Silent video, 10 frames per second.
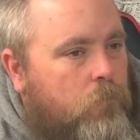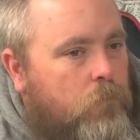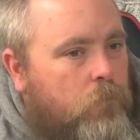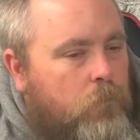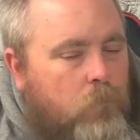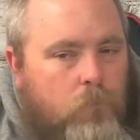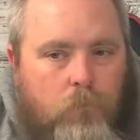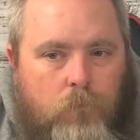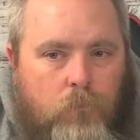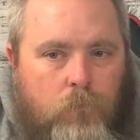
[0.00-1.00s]

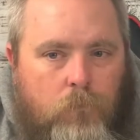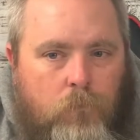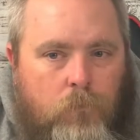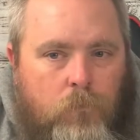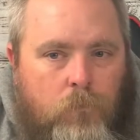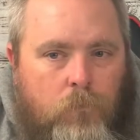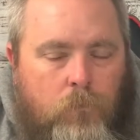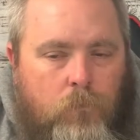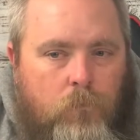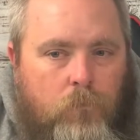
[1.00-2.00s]

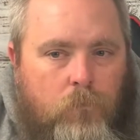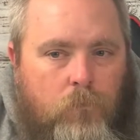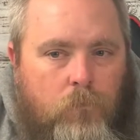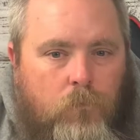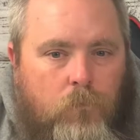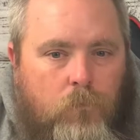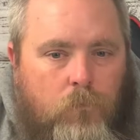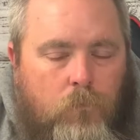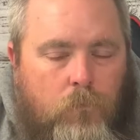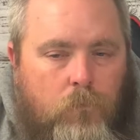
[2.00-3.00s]

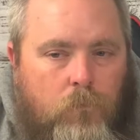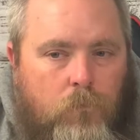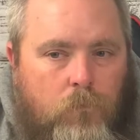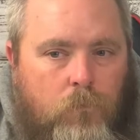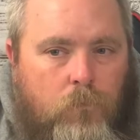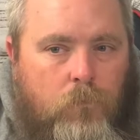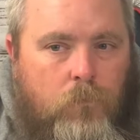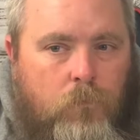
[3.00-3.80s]
The person shown says nothing.